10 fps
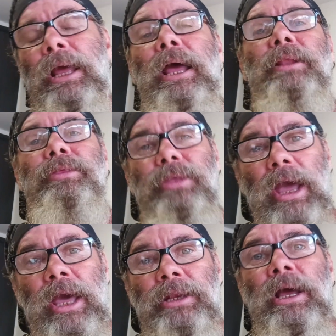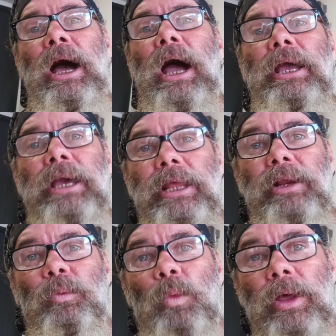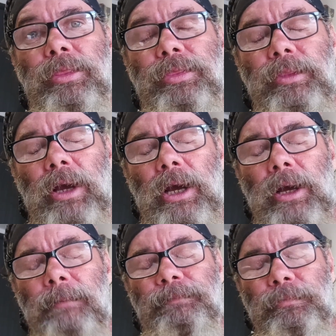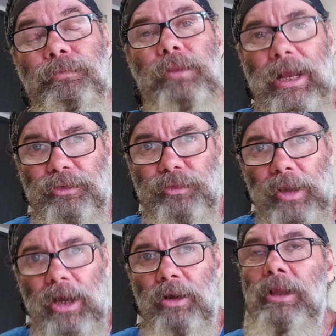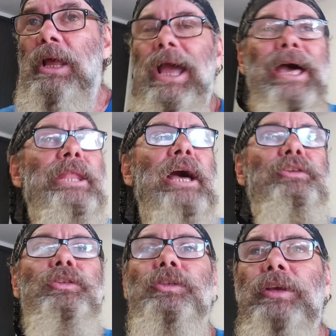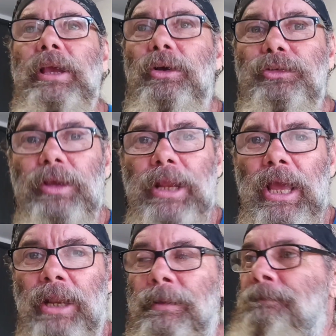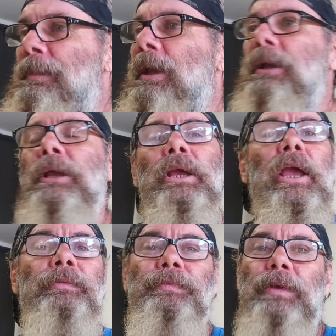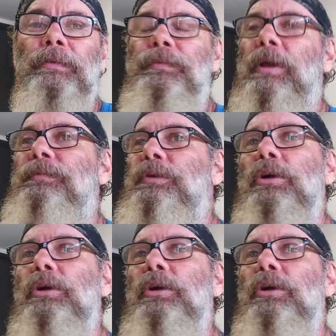and then I hit it with uh, Flex Seal, and that seals it in. If, if, if